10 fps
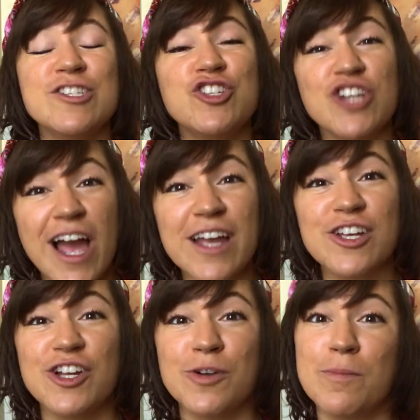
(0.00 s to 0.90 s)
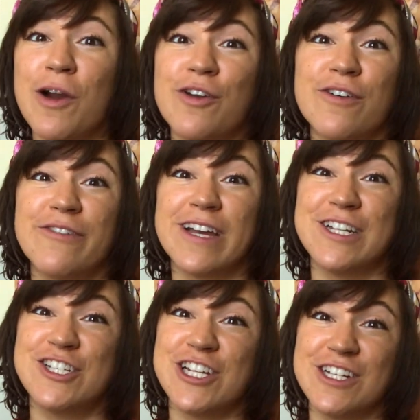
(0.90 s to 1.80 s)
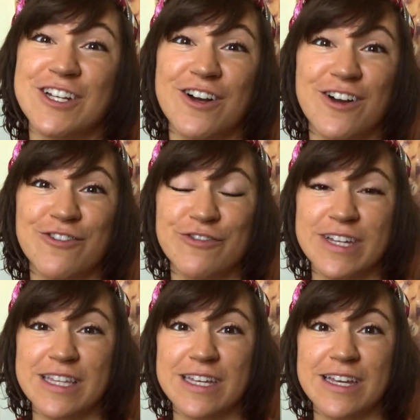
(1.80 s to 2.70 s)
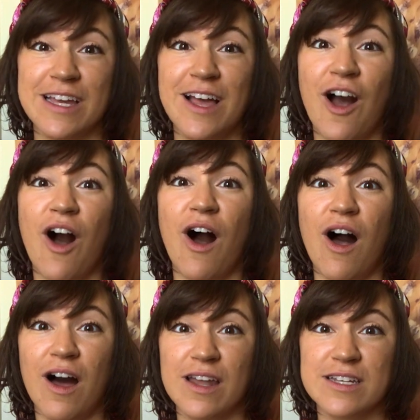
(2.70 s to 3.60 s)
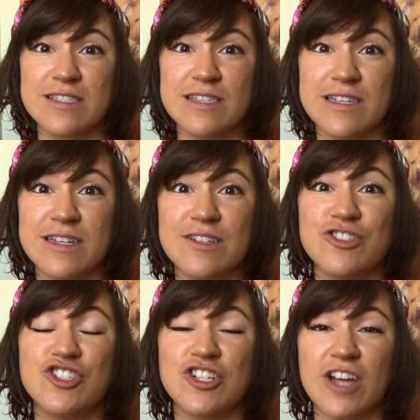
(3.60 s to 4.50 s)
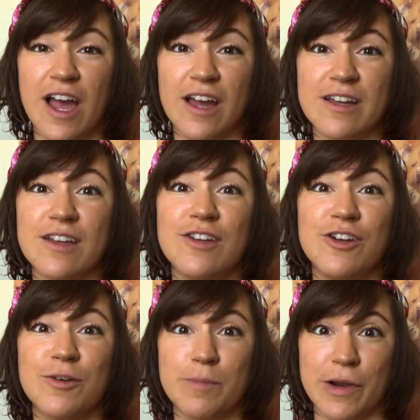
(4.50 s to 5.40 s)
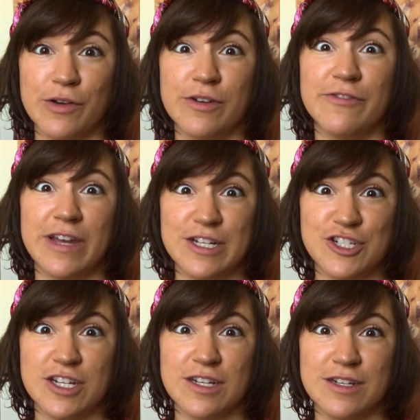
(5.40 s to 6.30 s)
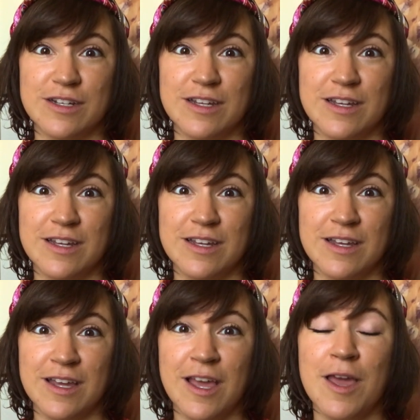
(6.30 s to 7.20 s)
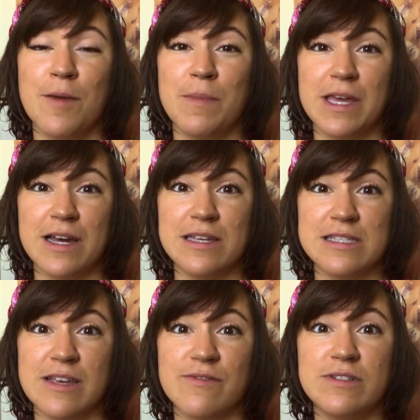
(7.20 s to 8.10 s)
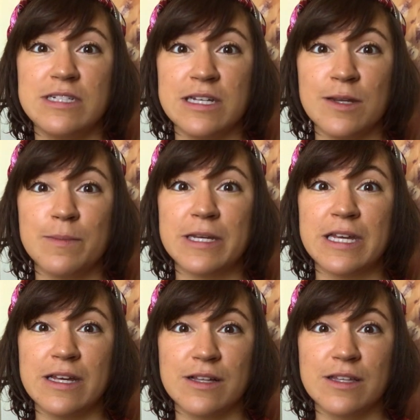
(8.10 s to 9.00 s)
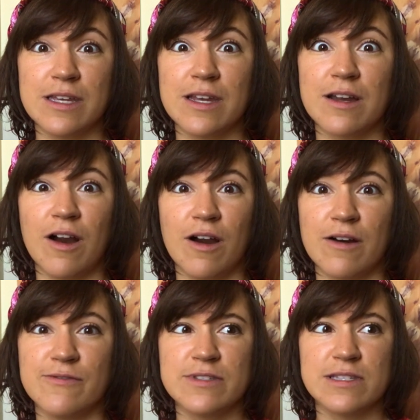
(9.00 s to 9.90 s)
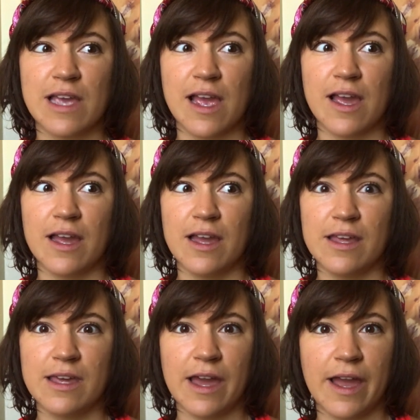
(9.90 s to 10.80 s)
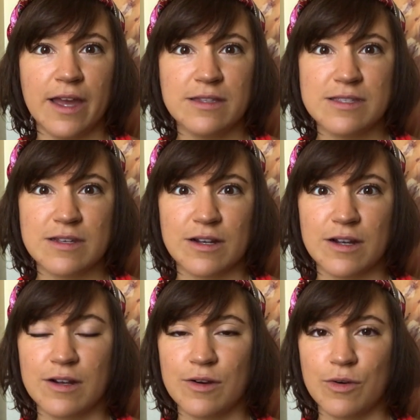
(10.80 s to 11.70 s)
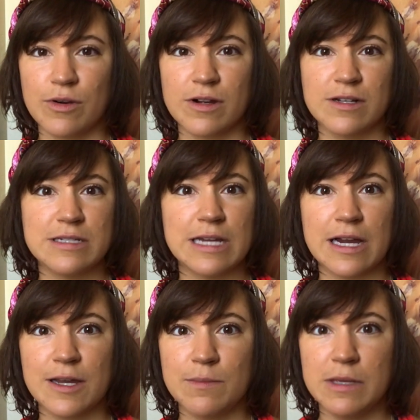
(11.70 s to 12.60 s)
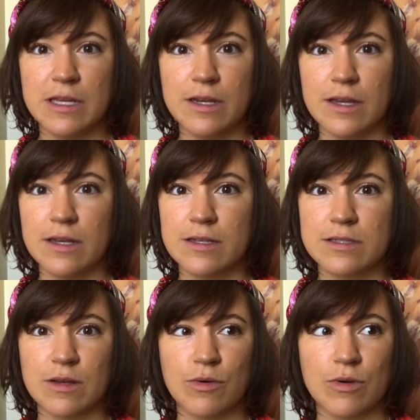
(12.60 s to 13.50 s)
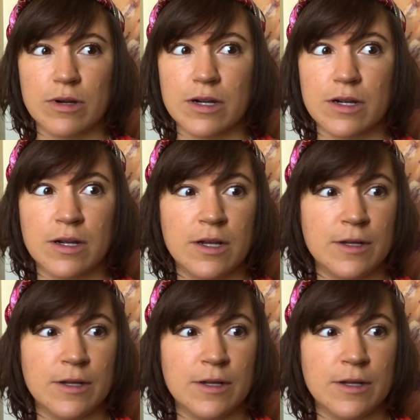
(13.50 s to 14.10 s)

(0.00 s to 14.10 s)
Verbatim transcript: check your motivation, y'all, really. Honestly, check your motivation. Because if deep healing of, say, cancer or diabetes or